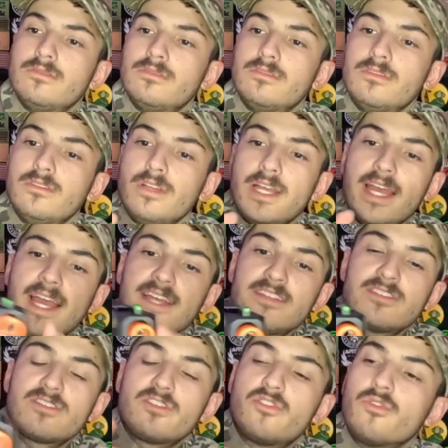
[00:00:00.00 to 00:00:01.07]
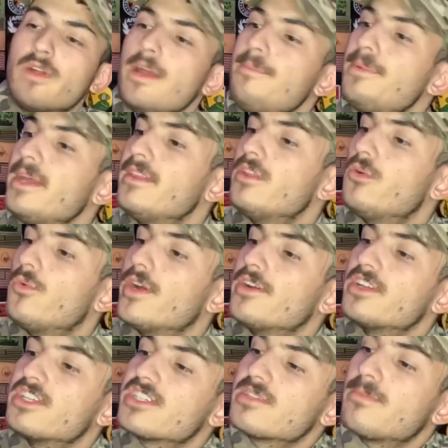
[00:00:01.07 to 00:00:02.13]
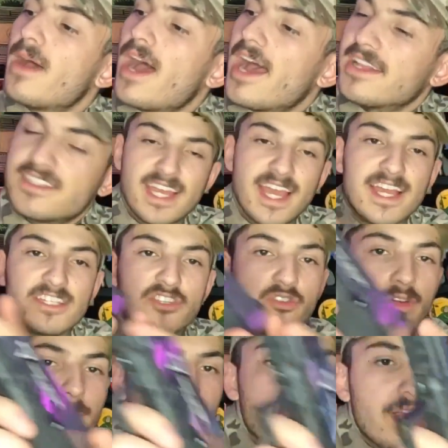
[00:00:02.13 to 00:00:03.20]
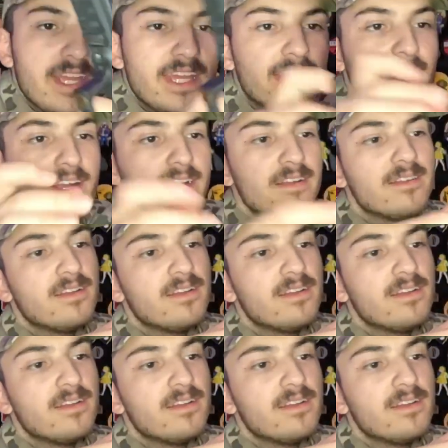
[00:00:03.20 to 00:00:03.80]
It has grip in the weirdest spots. It grip right here.